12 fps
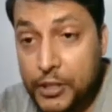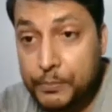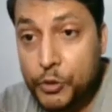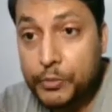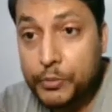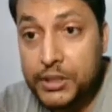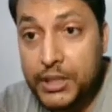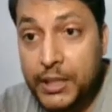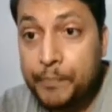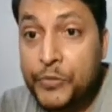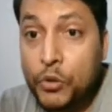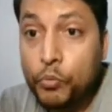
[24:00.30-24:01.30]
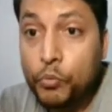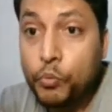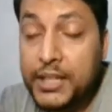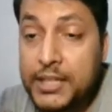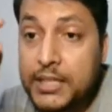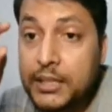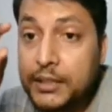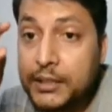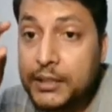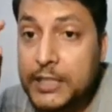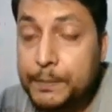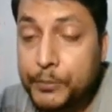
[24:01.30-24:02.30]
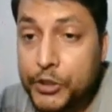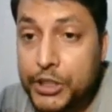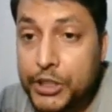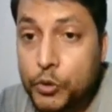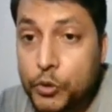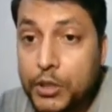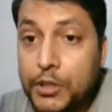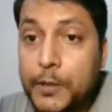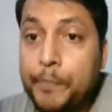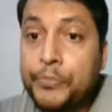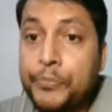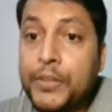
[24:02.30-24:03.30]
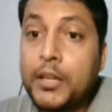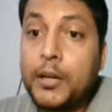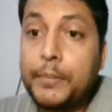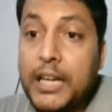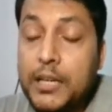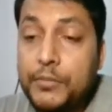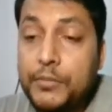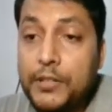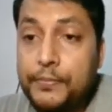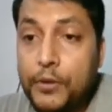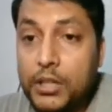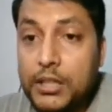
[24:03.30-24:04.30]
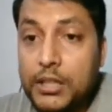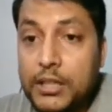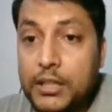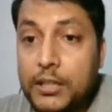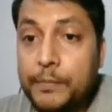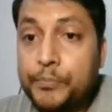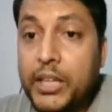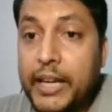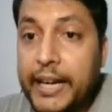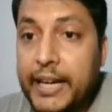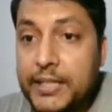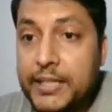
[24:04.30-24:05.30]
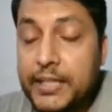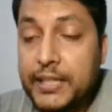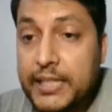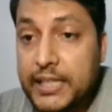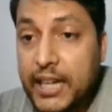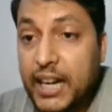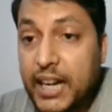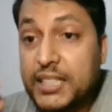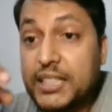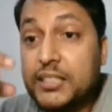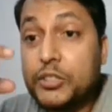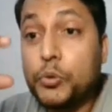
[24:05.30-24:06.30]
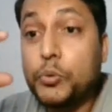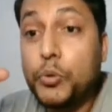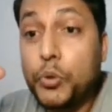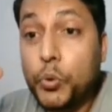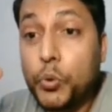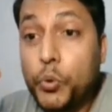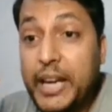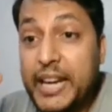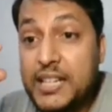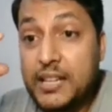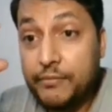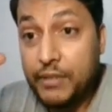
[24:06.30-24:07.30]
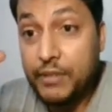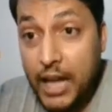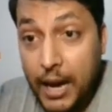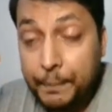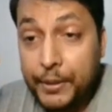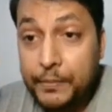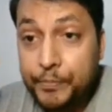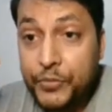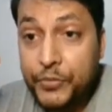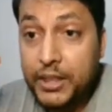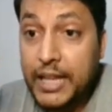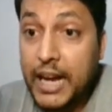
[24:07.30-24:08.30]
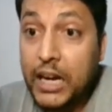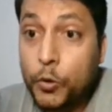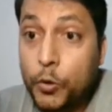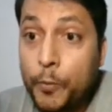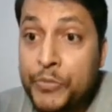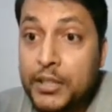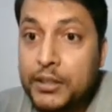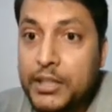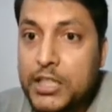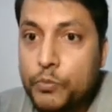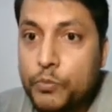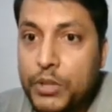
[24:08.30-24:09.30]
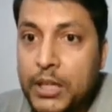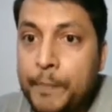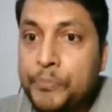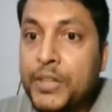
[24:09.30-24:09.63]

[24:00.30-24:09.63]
puberty, once this particular primary follicle has started to grow and develop, now this will